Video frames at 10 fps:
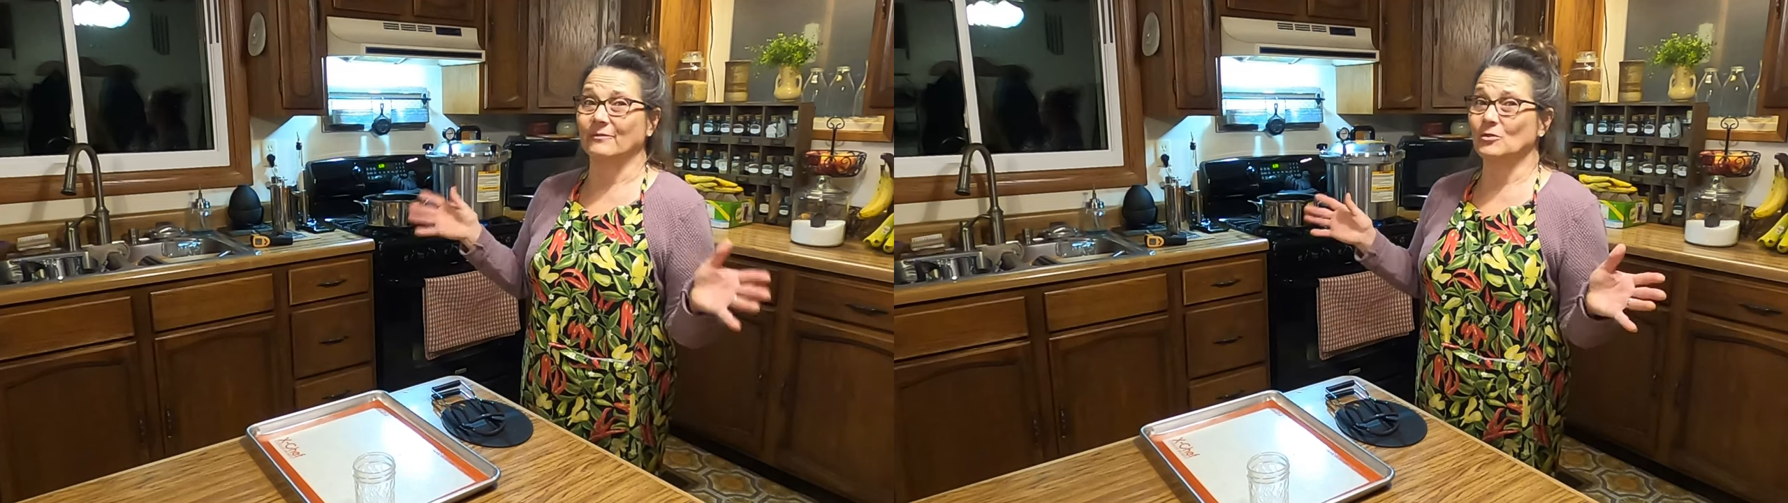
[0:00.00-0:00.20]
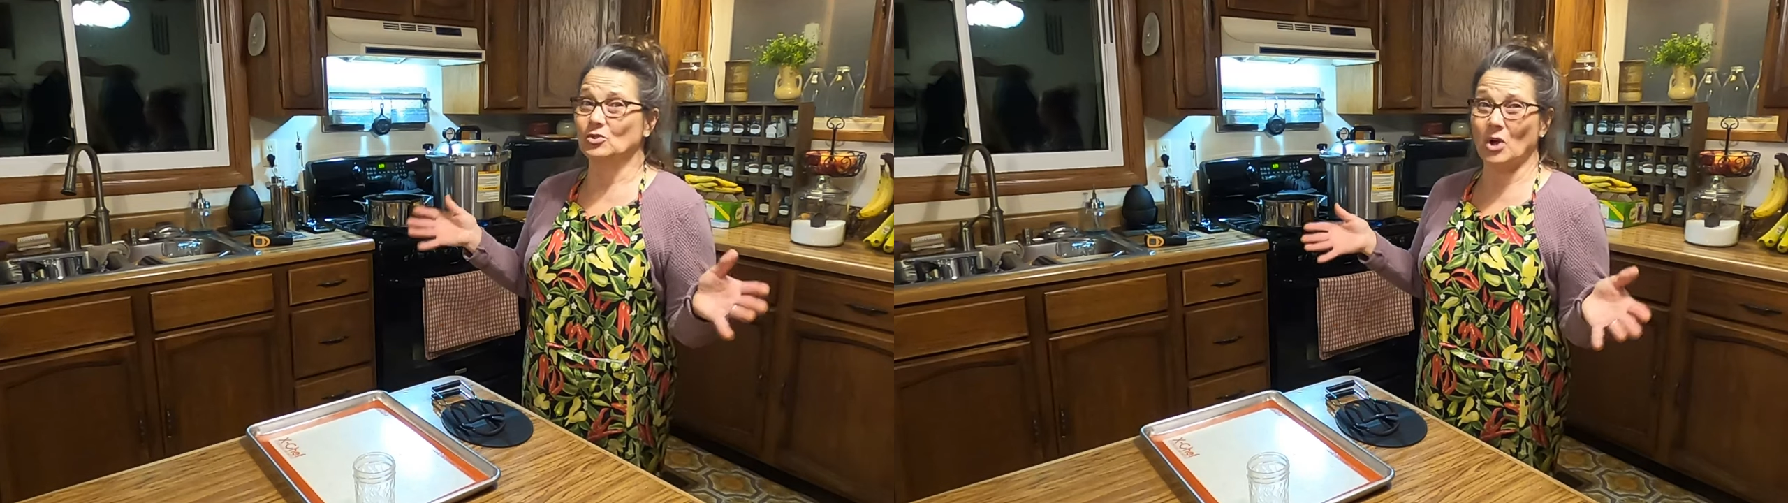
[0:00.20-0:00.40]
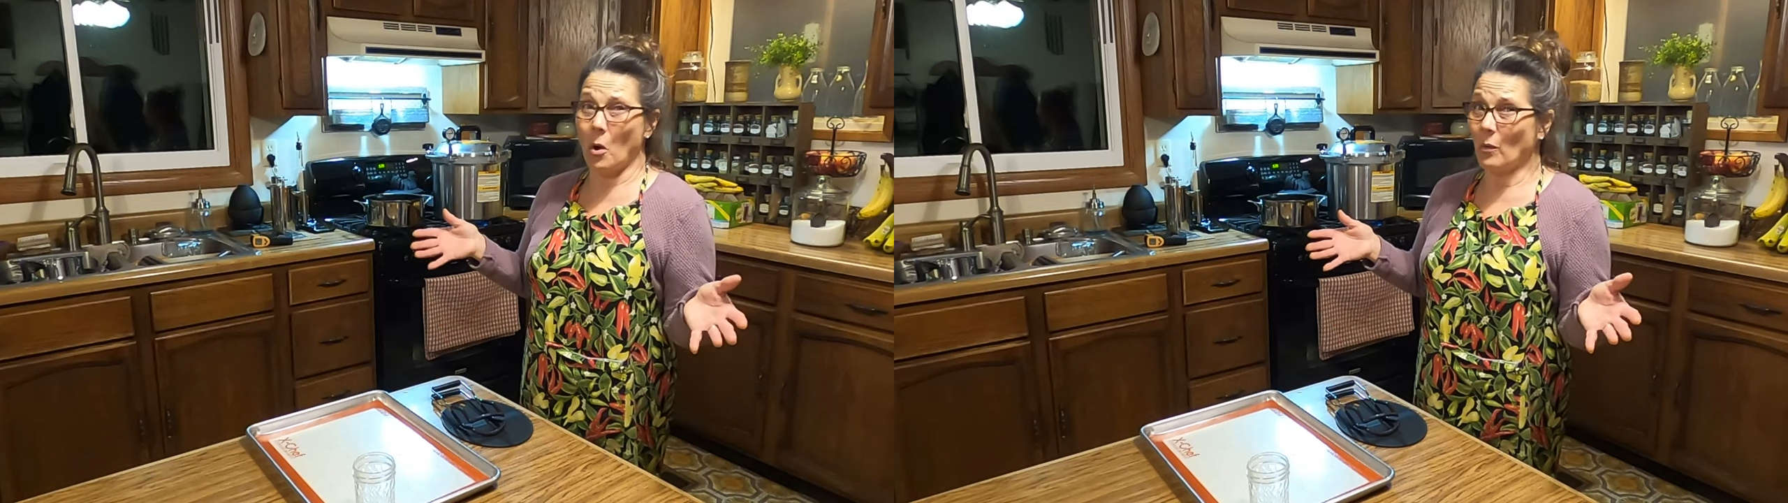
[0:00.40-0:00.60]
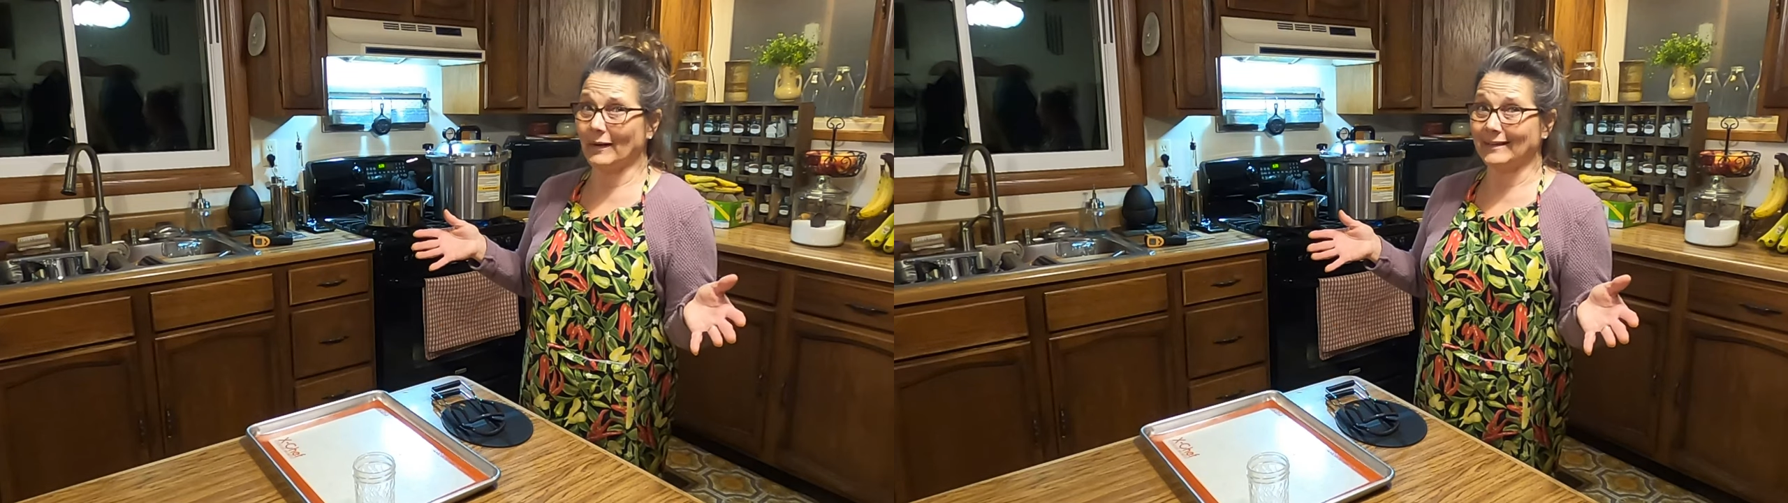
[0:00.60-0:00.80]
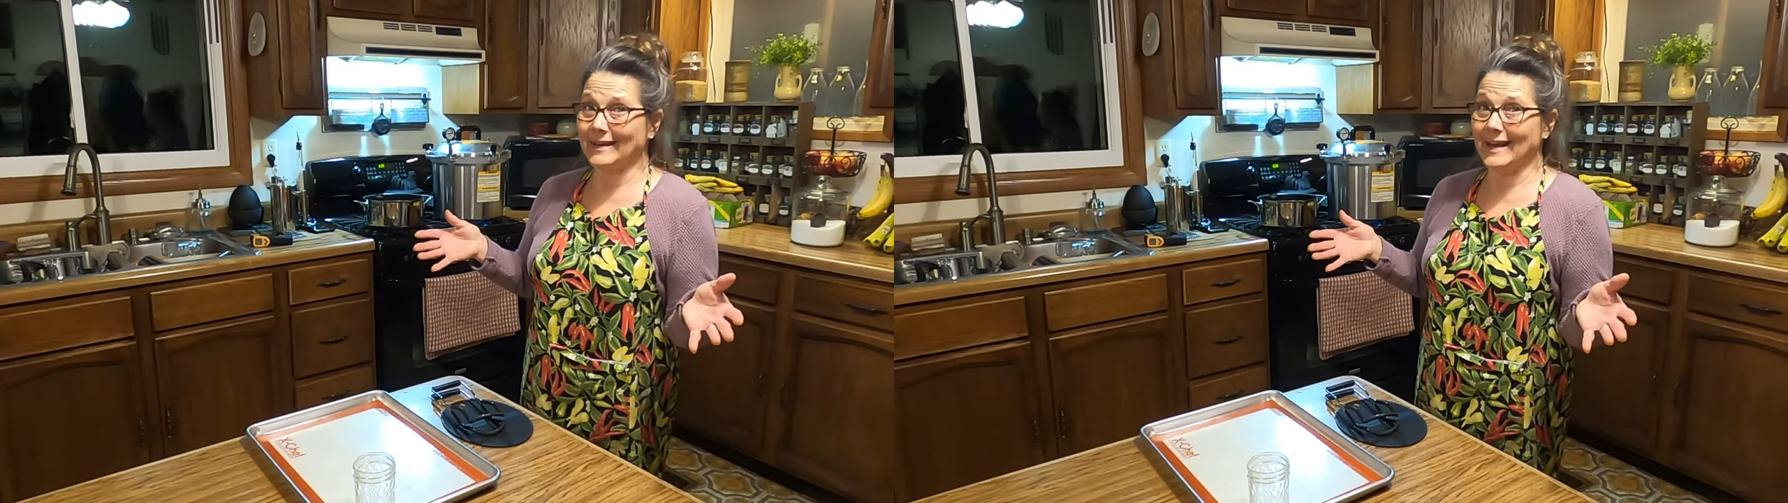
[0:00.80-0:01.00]
if you don't
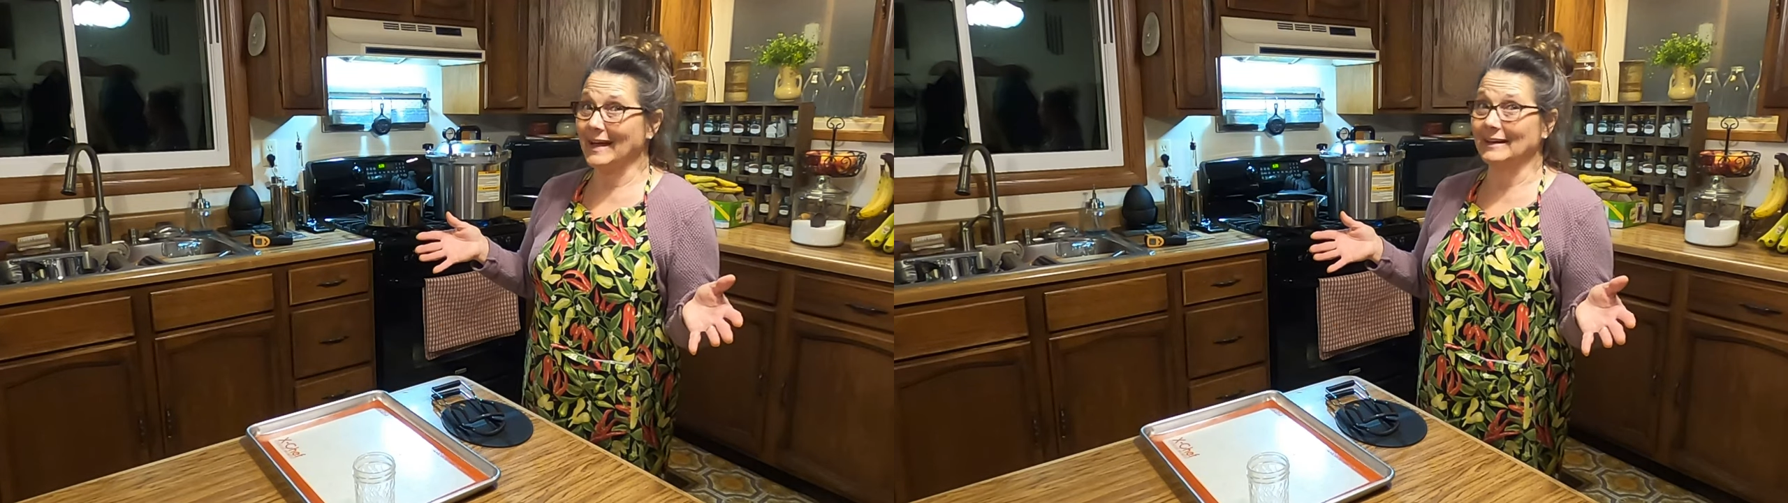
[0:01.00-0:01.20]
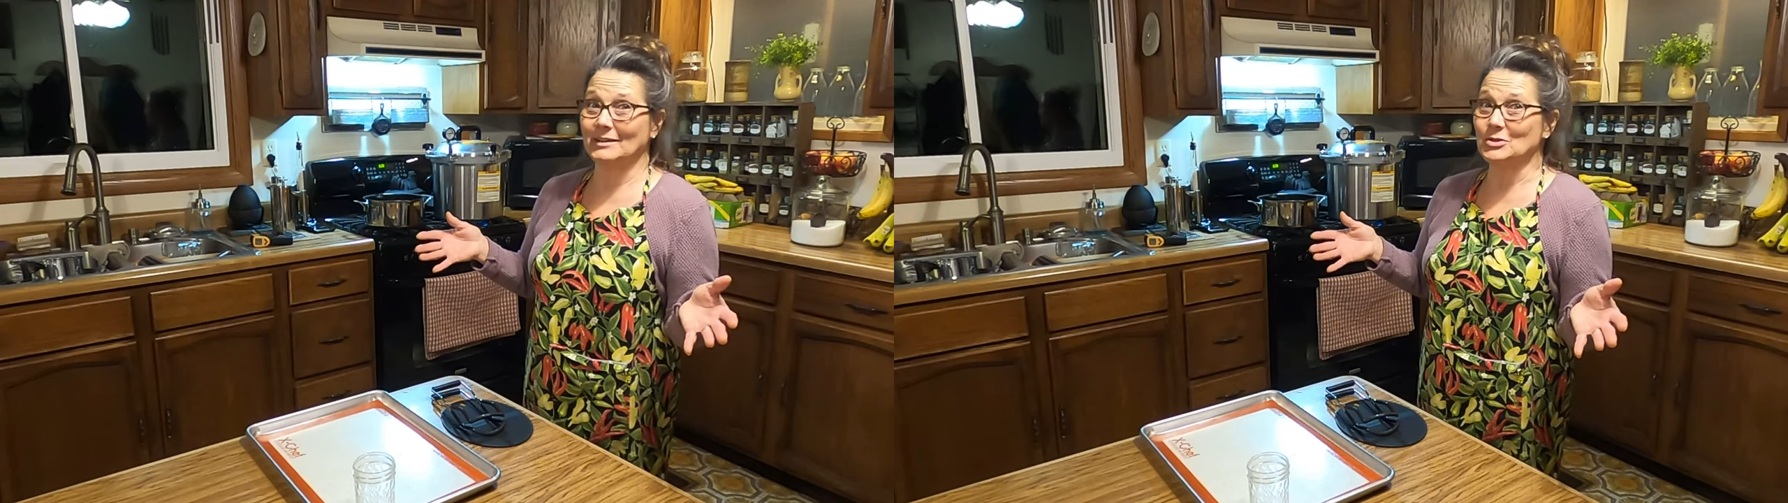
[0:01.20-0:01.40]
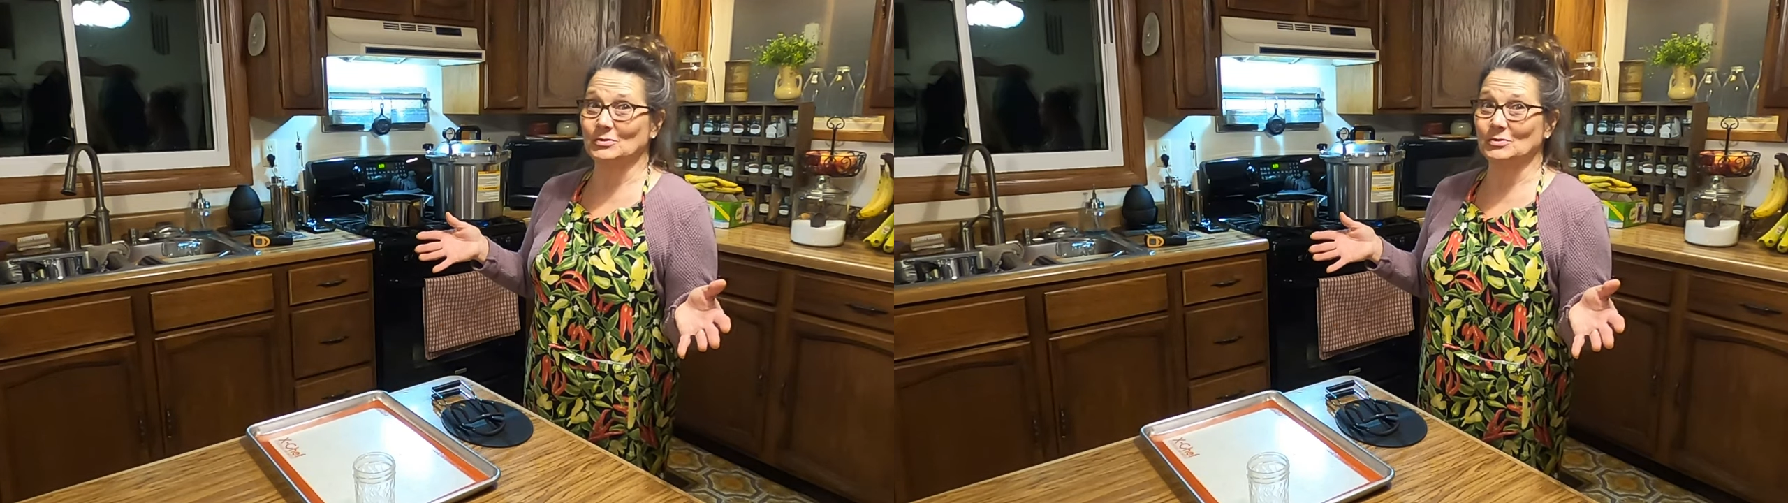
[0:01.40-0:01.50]
want to can it,